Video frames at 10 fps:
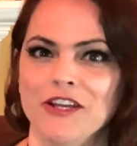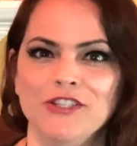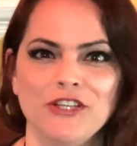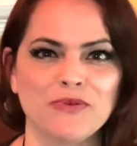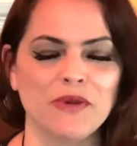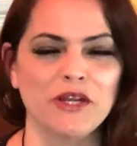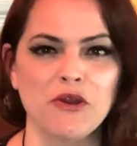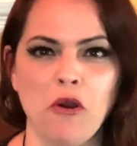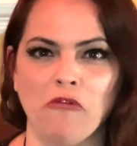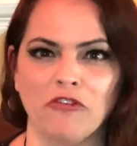She's written
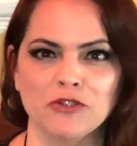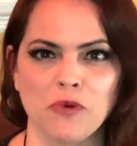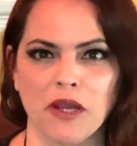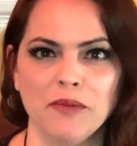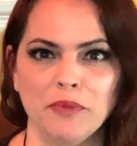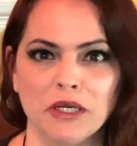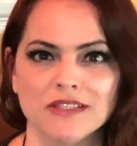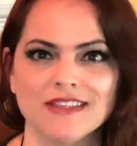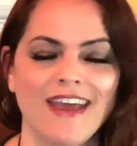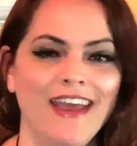over 20 books,